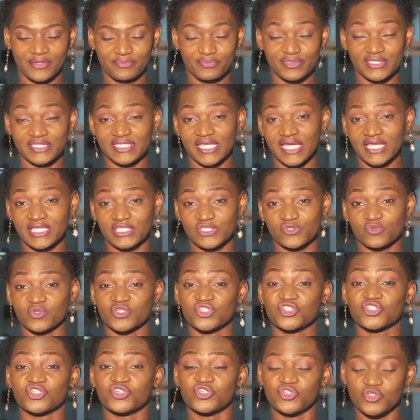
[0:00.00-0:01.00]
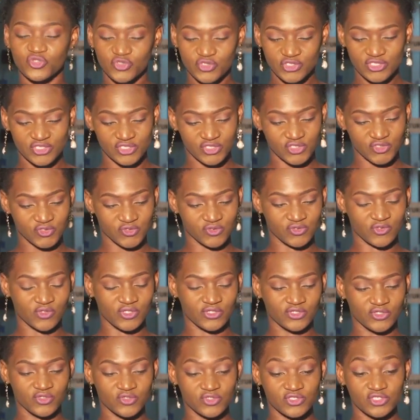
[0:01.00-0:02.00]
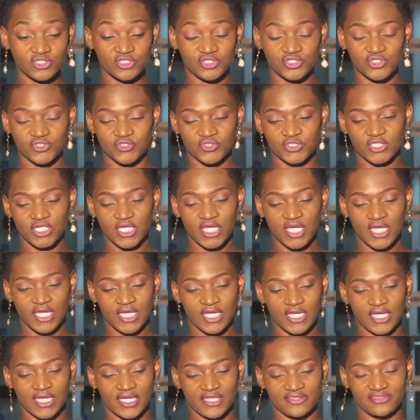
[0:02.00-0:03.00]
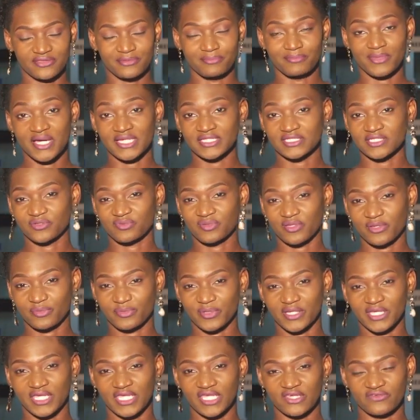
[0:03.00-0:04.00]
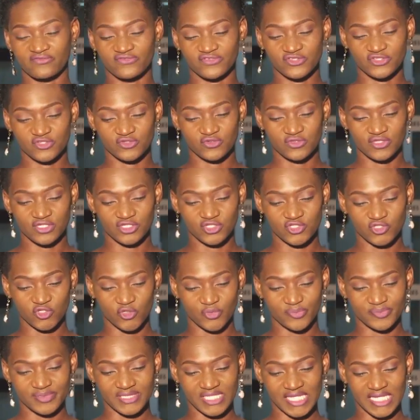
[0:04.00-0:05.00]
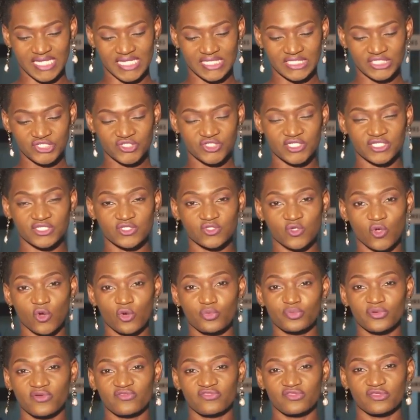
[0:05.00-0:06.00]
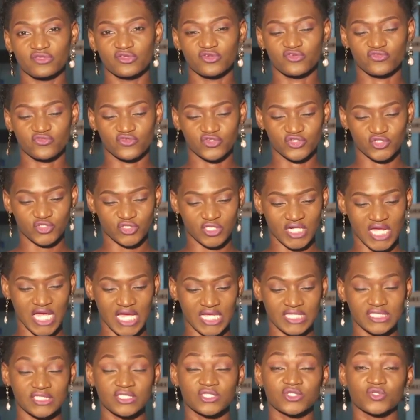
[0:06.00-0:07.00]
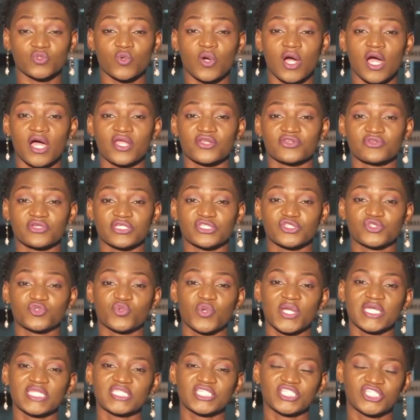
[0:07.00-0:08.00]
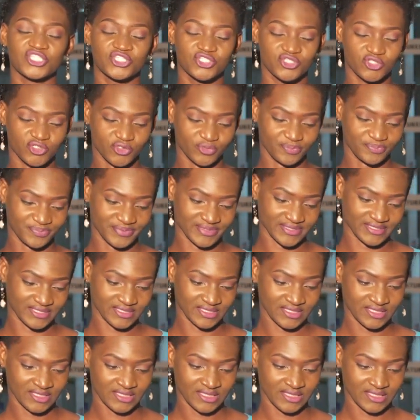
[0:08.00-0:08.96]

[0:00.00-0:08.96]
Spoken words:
besides what you used to, the Monday paper gives you the jobs. And today's copy of the New Vision has 220 jobs.